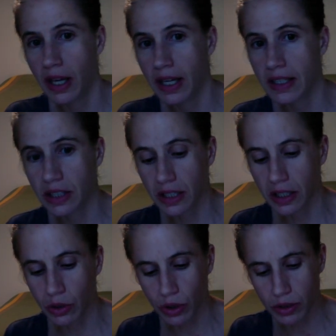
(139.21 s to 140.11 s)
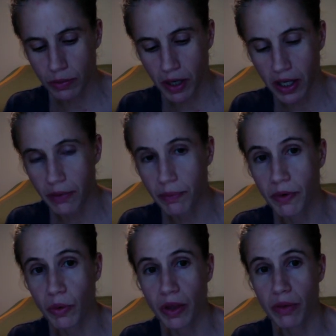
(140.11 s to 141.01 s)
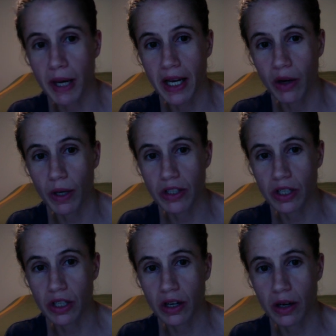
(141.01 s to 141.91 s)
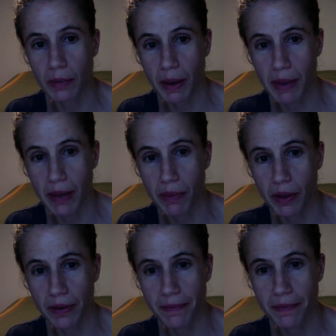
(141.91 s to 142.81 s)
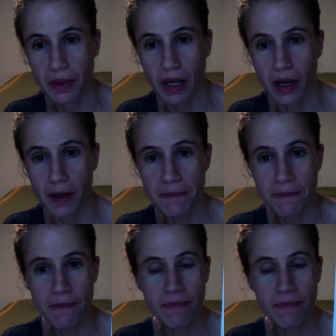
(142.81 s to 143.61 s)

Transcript: It's going to correspond with my equation on my paper, okay?